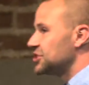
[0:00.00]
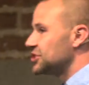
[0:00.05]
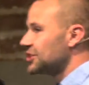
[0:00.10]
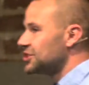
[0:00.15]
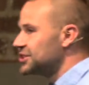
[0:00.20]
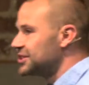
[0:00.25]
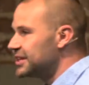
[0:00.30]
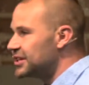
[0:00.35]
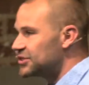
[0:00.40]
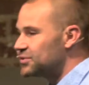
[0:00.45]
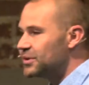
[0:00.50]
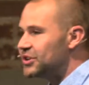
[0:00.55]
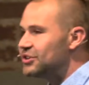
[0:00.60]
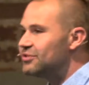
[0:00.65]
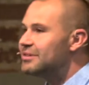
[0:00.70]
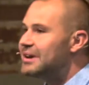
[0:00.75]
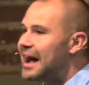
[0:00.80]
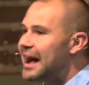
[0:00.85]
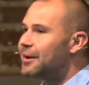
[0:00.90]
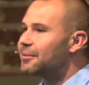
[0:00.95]
church leaders, will
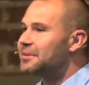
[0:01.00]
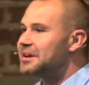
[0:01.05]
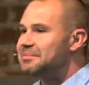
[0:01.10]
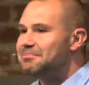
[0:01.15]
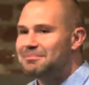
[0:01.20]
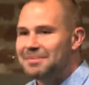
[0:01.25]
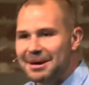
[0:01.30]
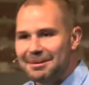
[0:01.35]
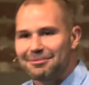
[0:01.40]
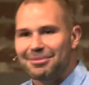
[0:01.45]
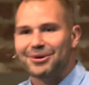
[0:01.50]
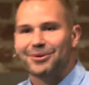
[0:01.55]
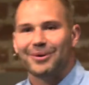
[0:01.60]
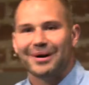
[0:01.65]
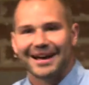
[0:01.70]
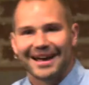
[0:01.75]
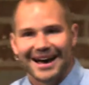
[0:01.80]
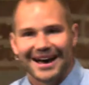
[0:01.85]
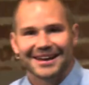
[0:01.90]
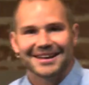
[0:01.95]
you not remember
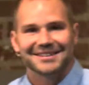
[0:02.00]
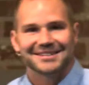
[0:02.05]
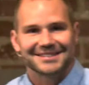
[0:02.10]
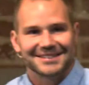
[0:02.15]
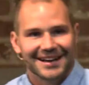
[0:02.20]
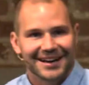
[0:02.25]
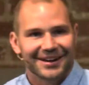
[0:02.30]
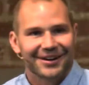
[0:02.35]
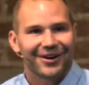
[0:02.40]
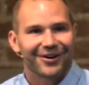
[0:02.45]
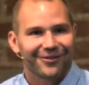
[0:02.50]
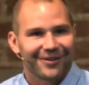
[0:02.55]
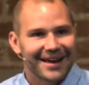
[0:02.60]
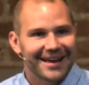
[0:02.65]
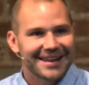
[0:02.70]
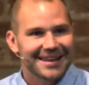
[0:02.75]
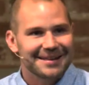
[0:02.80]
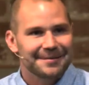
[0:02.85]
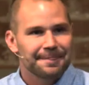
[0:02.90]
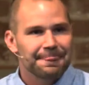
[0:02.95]
what God has done
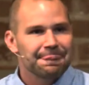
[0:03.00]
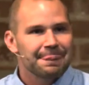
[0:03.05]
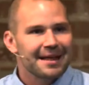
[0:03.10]
already?